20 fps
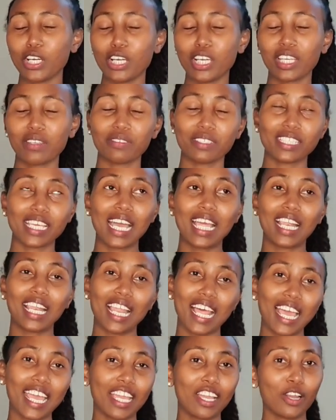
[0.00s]
give it a
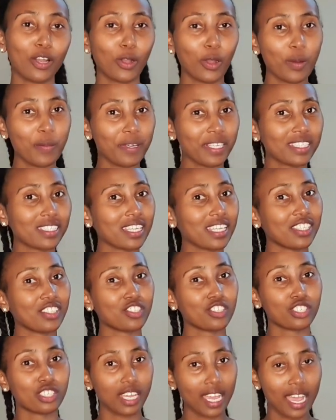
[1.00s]
like, comment, and
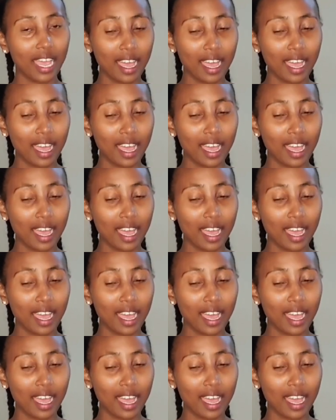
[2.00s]
share.